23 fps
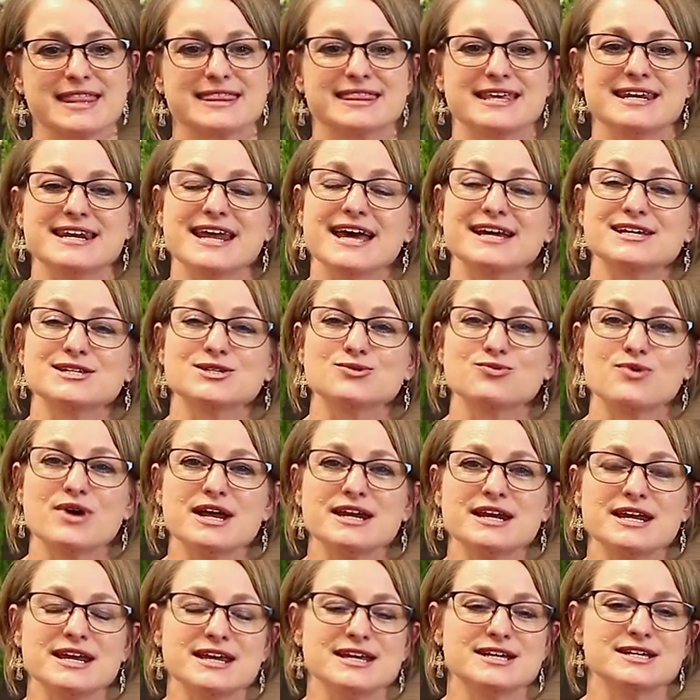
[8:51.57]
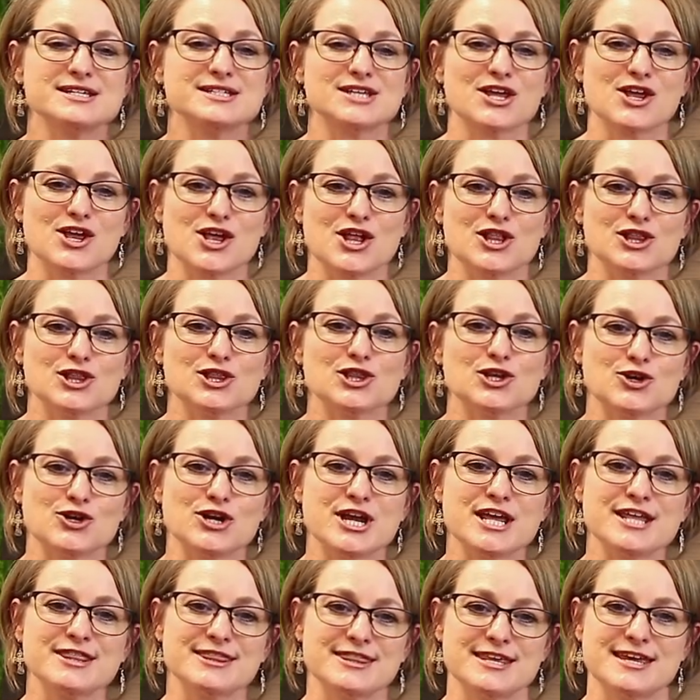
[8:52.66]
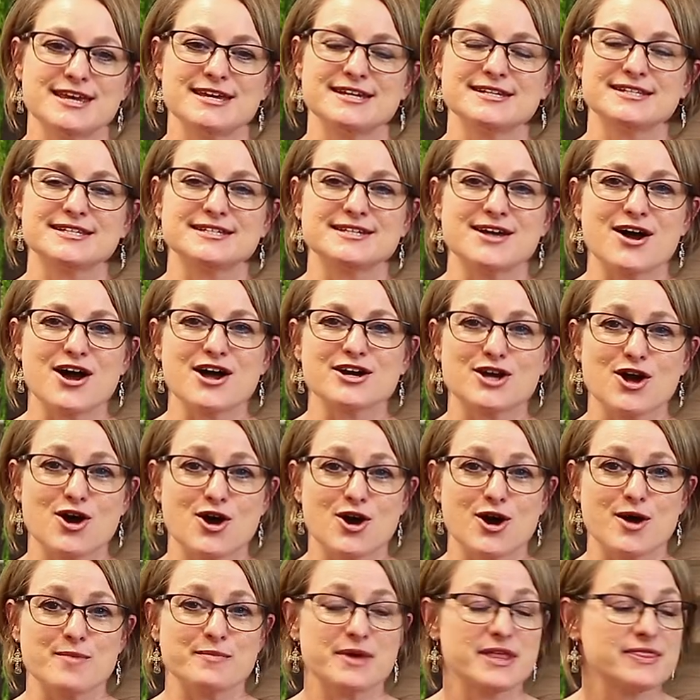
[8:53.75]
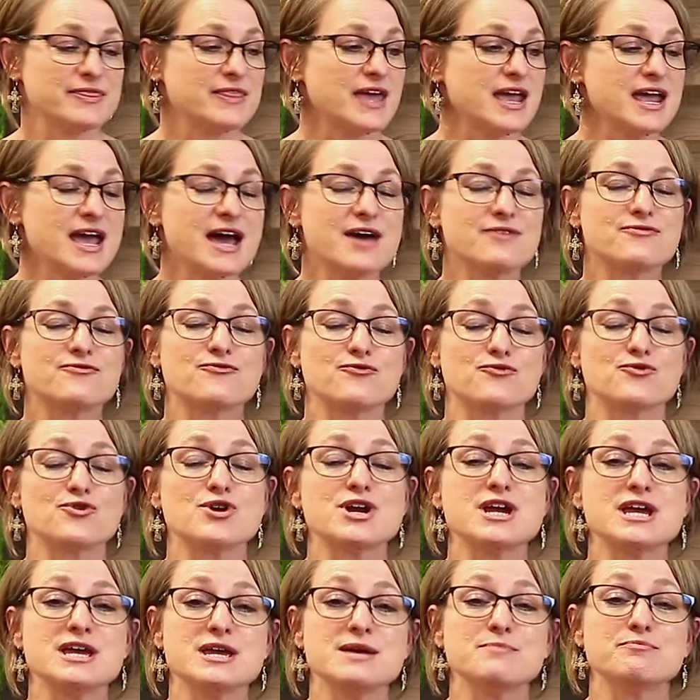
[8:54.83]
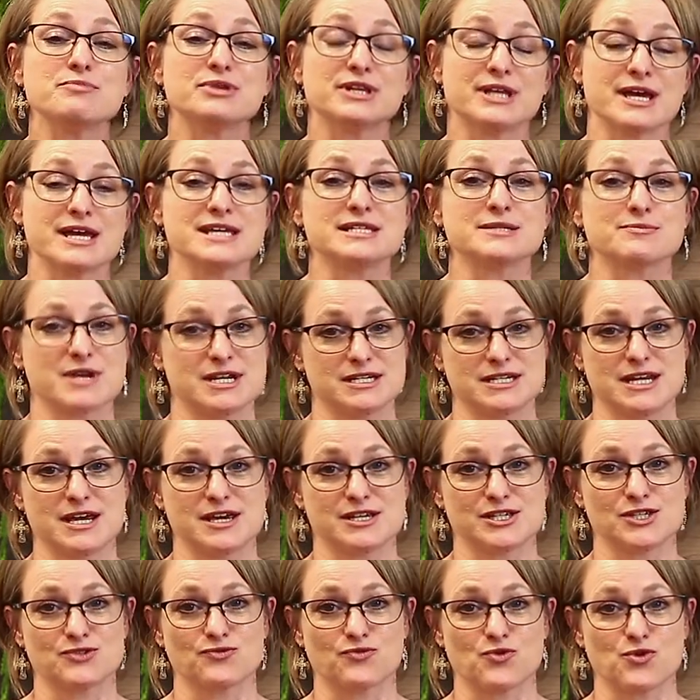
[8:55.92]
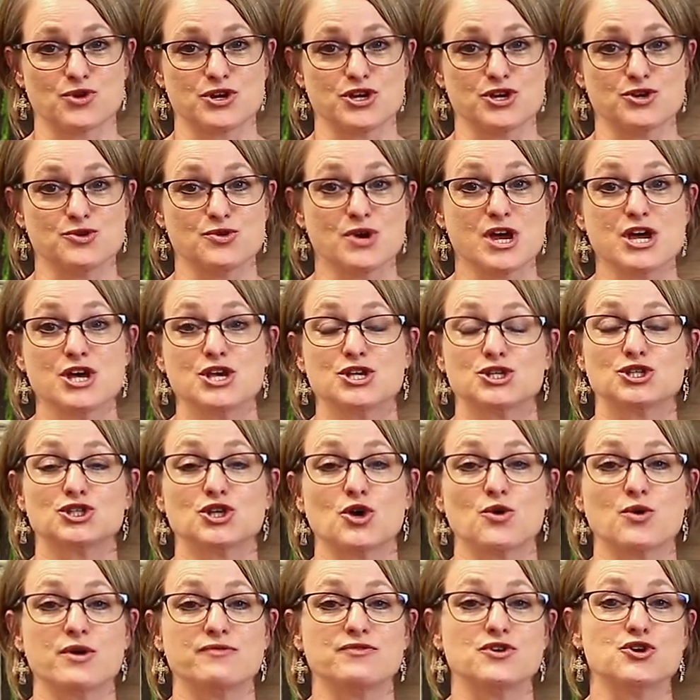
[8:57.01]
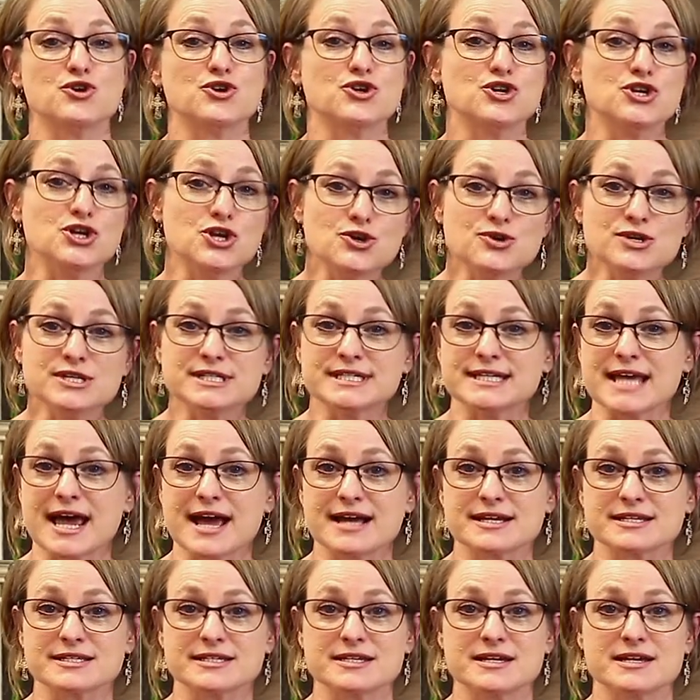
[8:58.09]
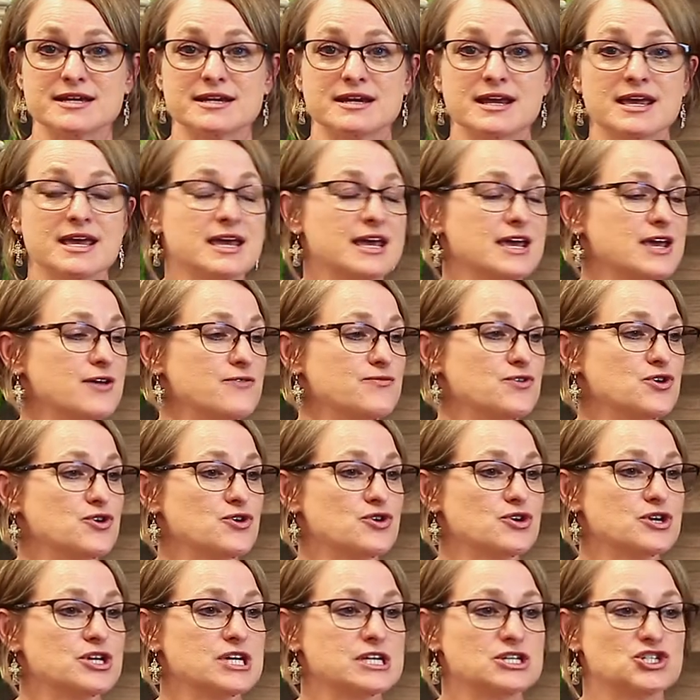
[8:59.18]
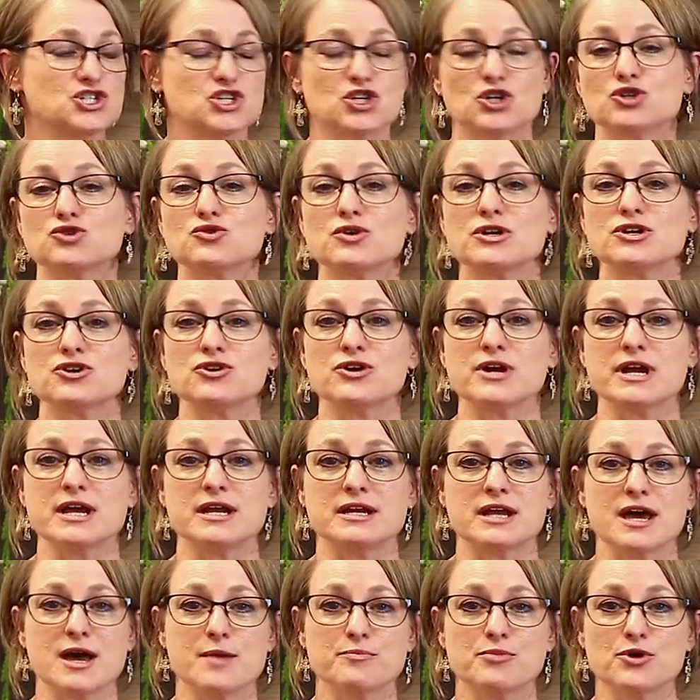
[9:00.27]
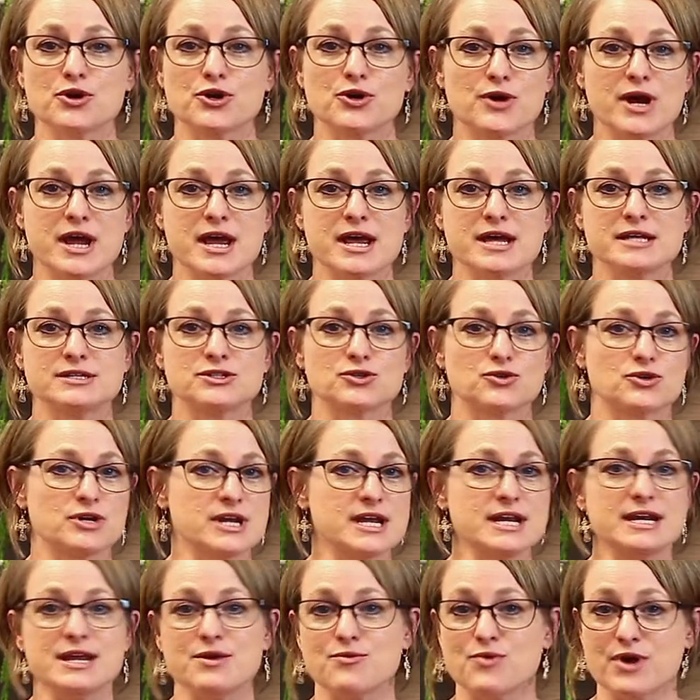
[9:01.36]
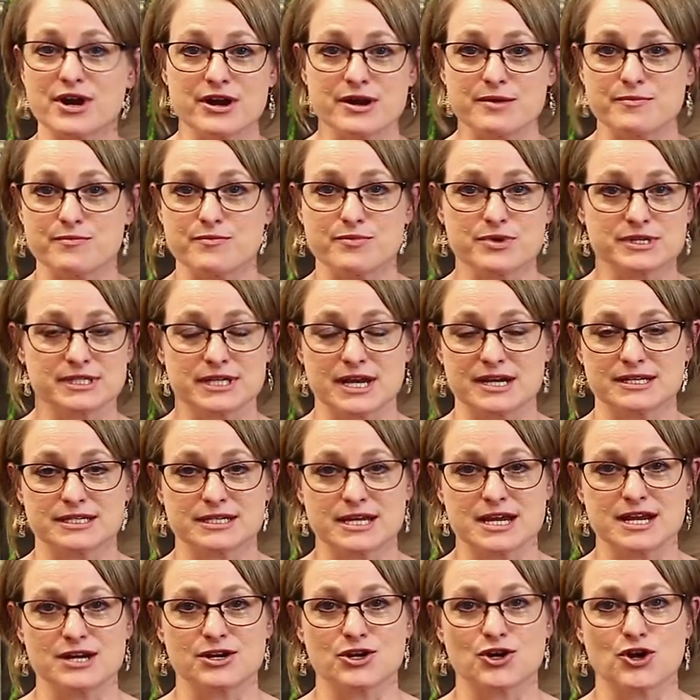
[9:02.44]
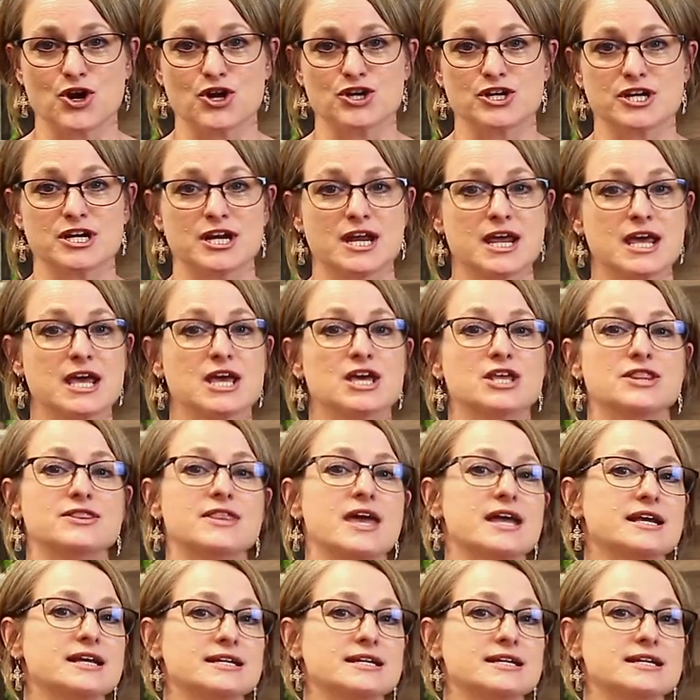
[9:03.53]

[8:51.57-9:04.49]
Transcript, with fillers: The next one is learningthings.com. They have free placement tests for you. So if you're new to Saxon, if your children are in upper grades or anywhere besides kindergarten, they